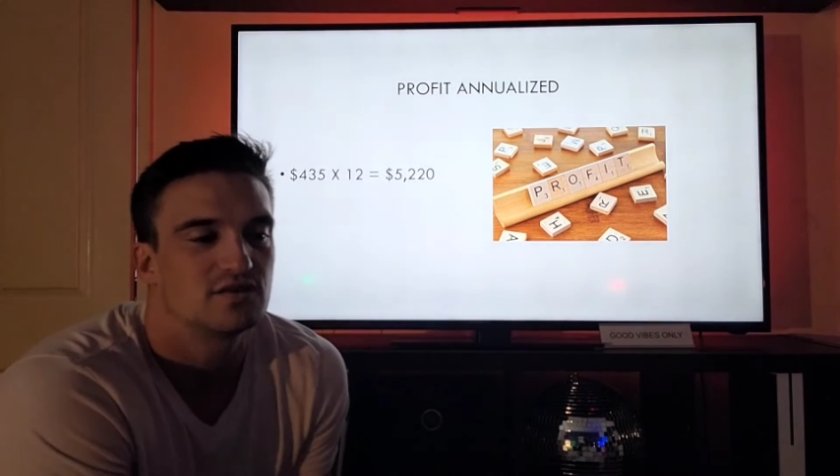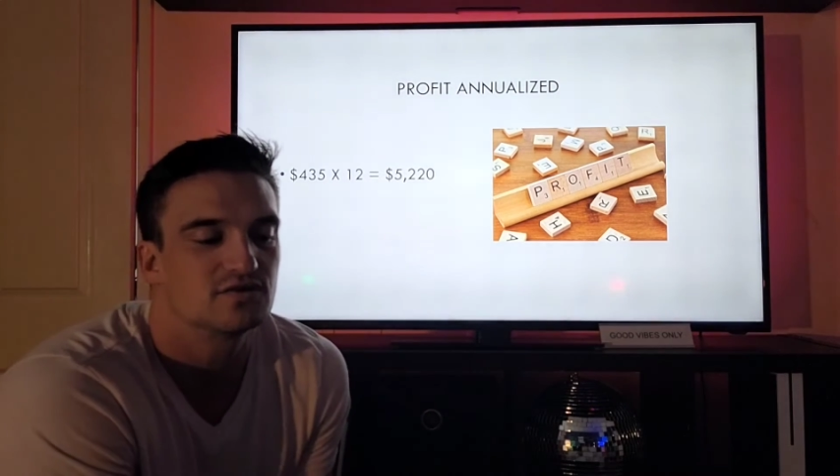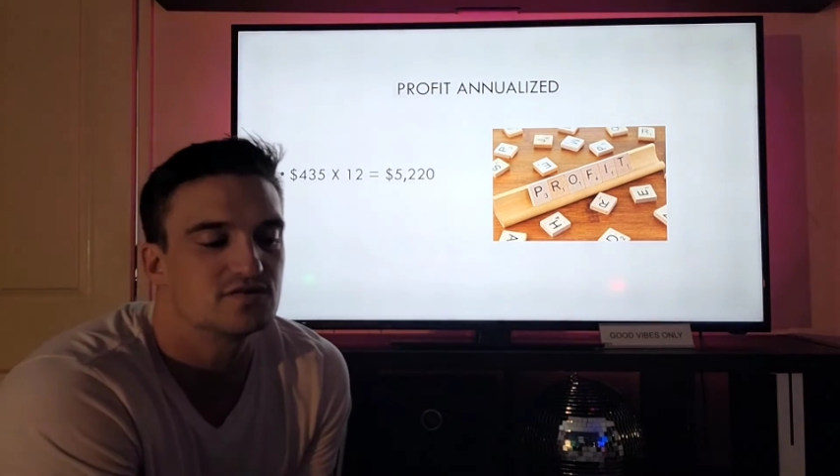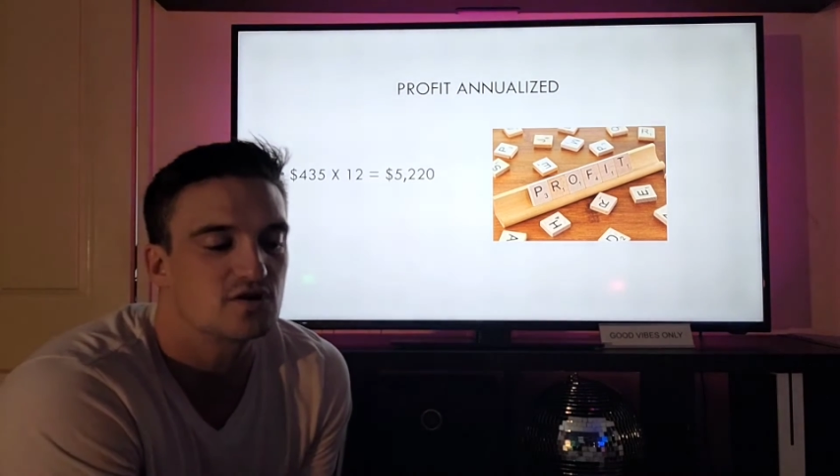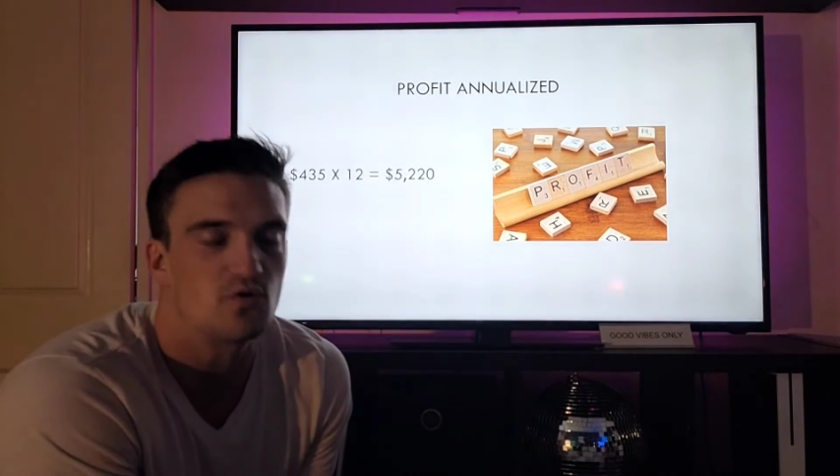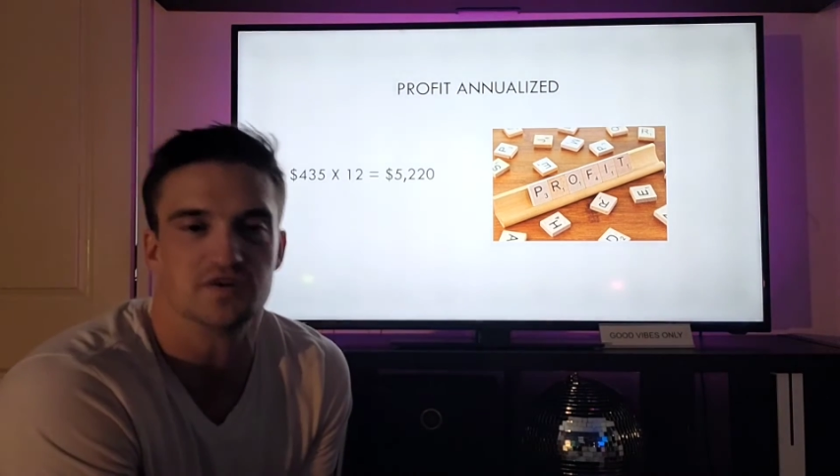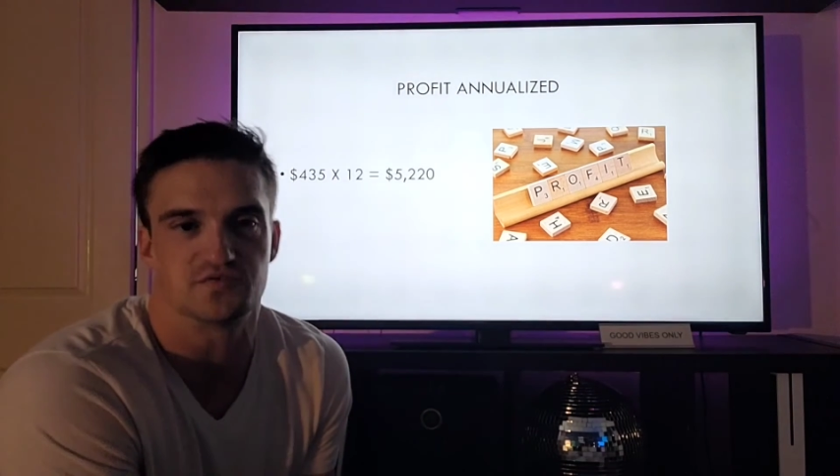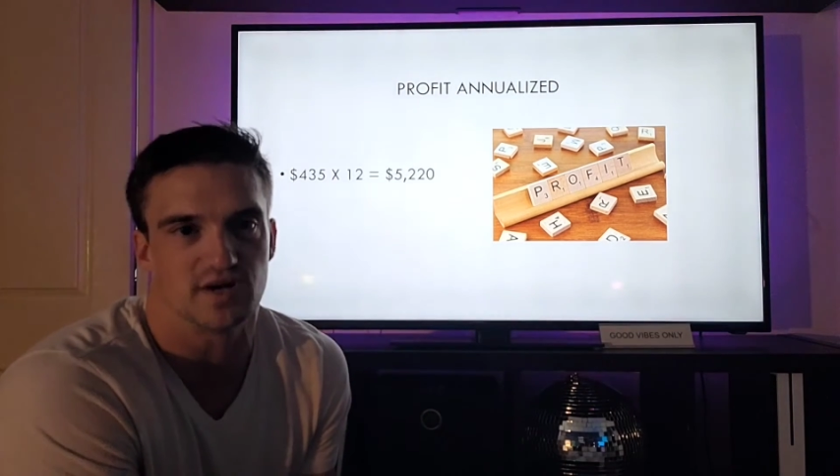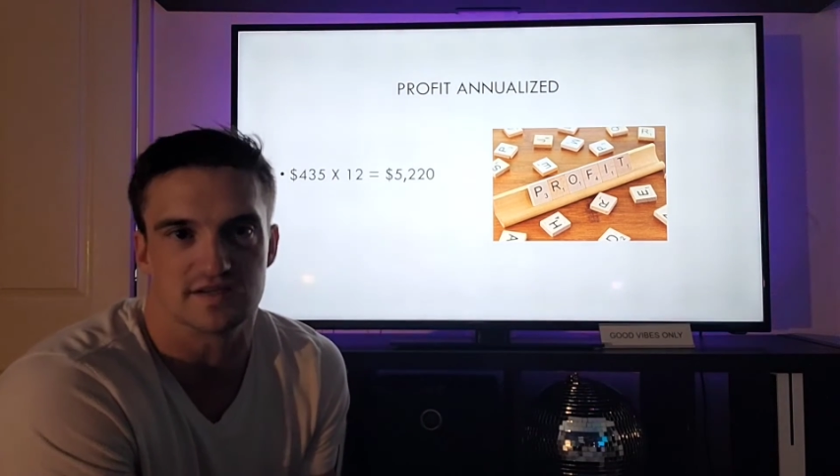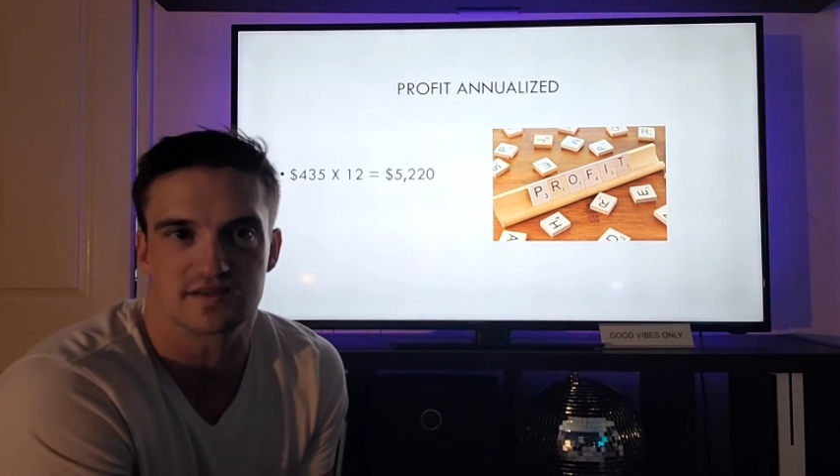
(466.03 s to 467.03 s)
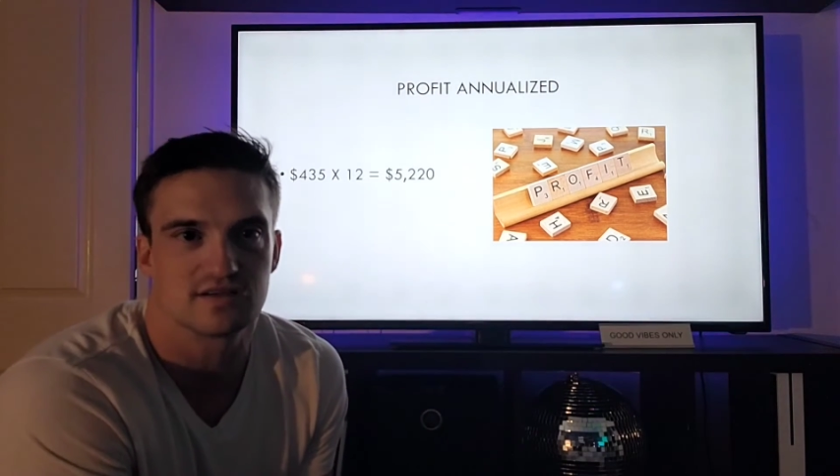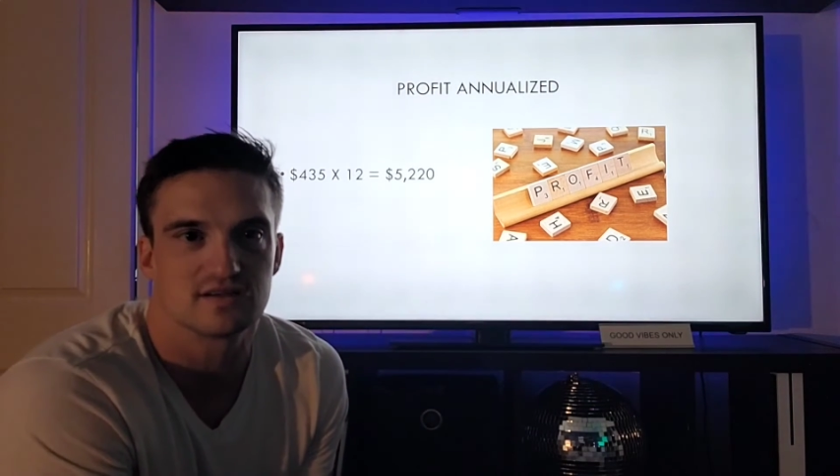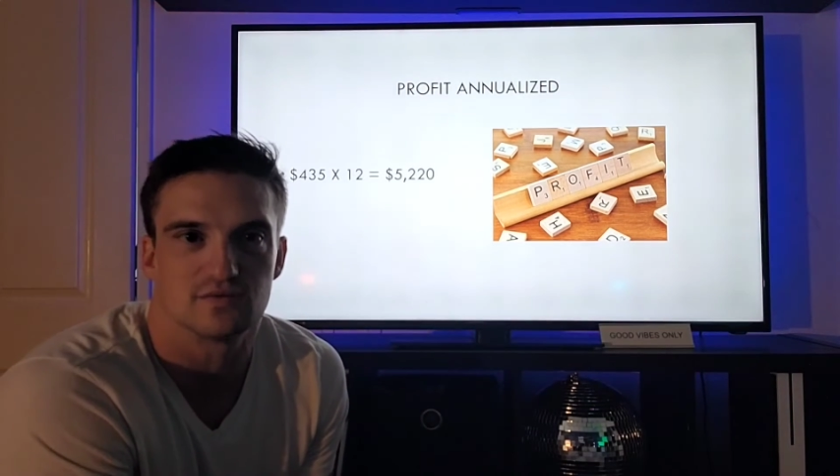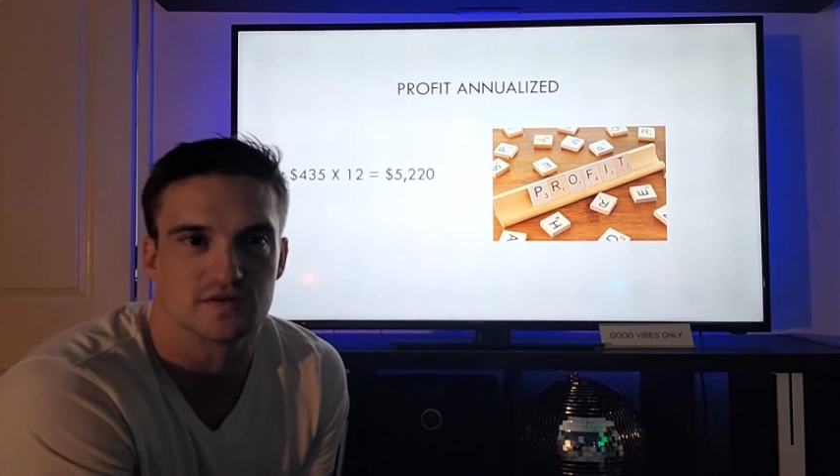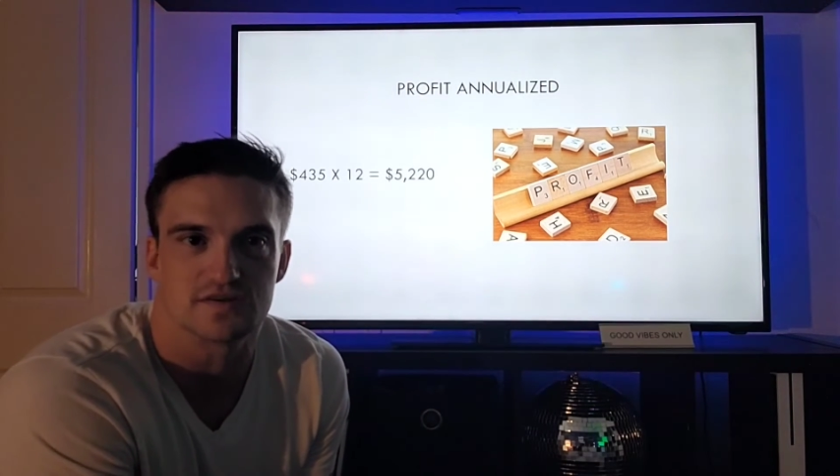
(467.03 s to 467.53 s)
There's always risk
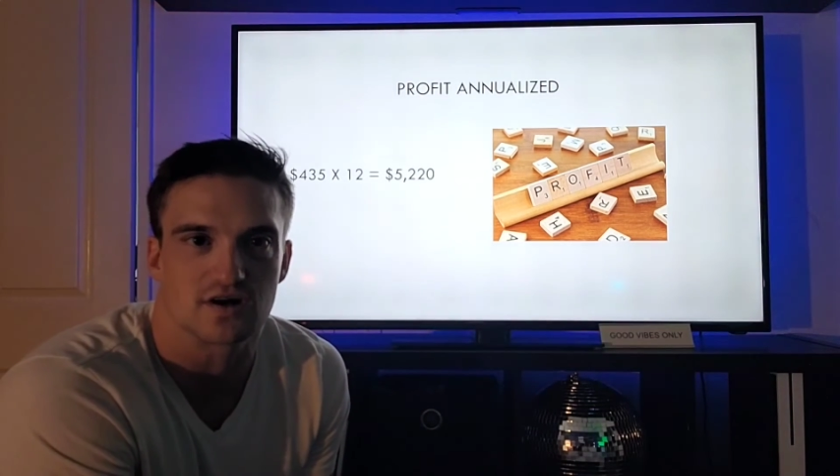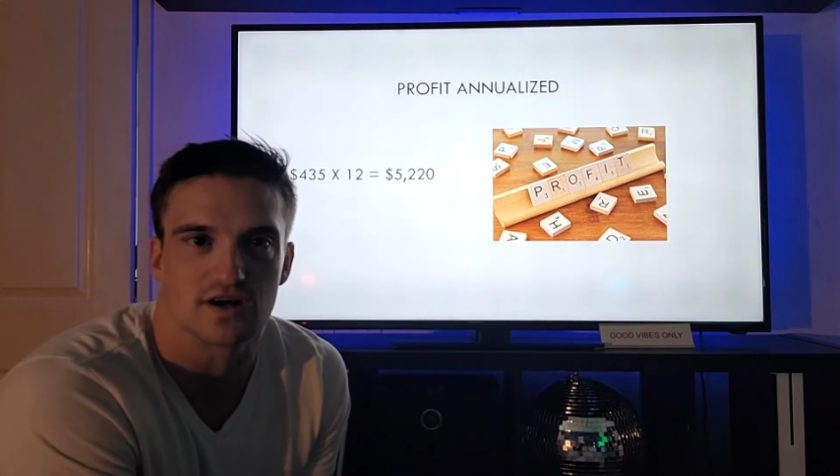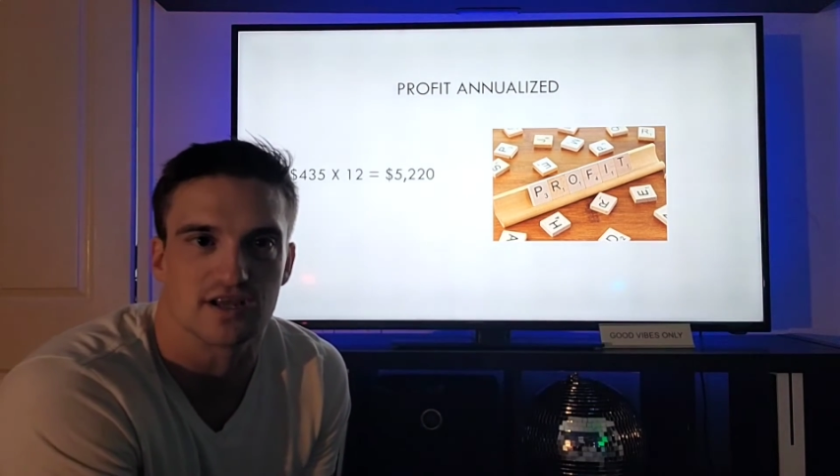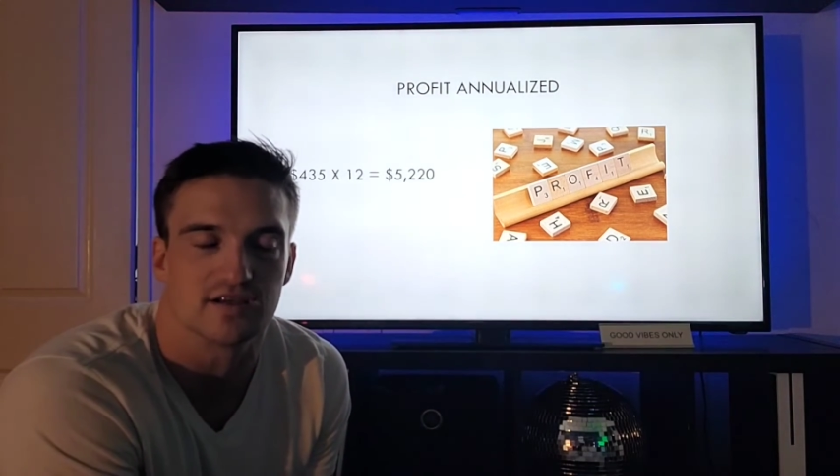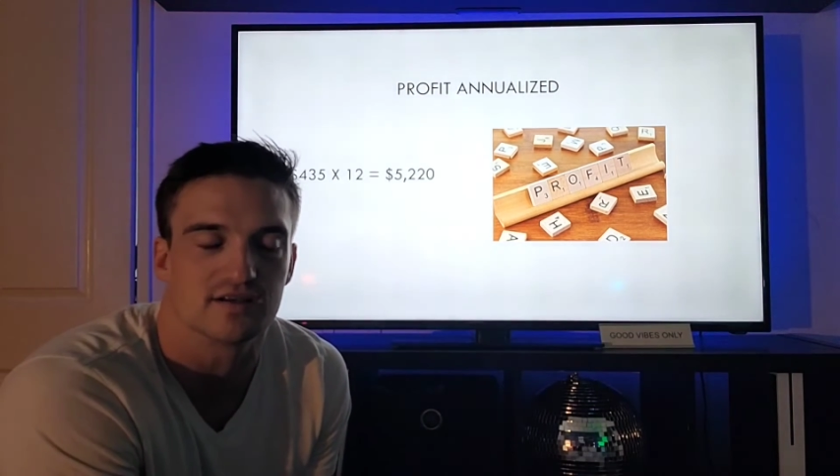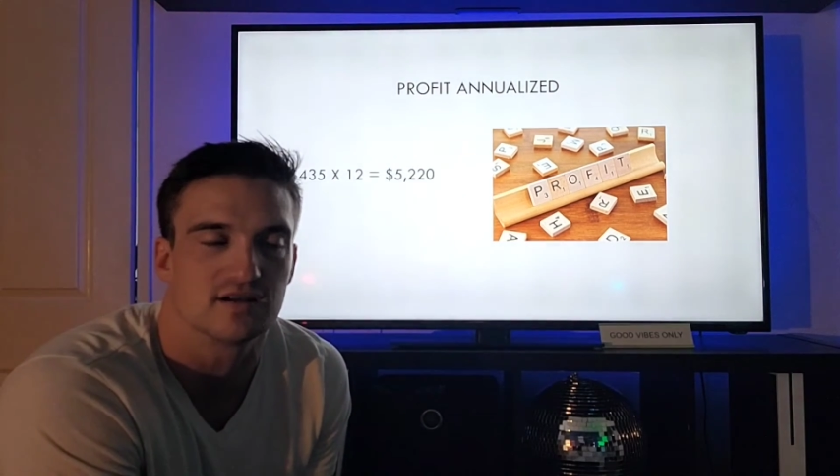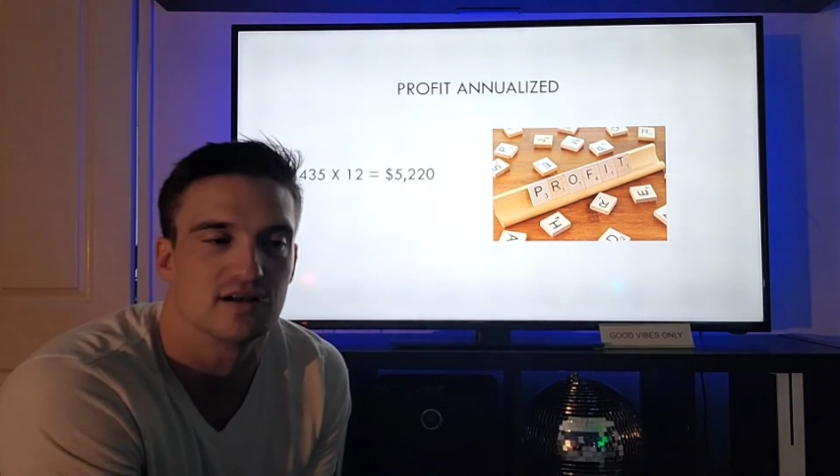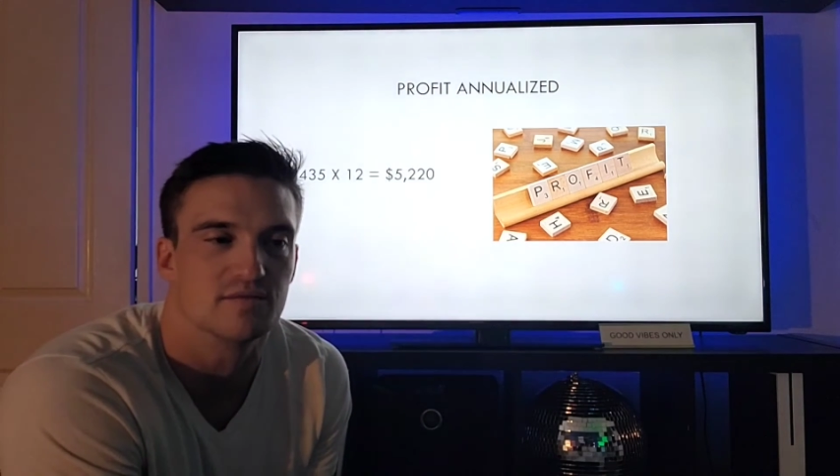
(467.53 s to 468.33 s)
with starting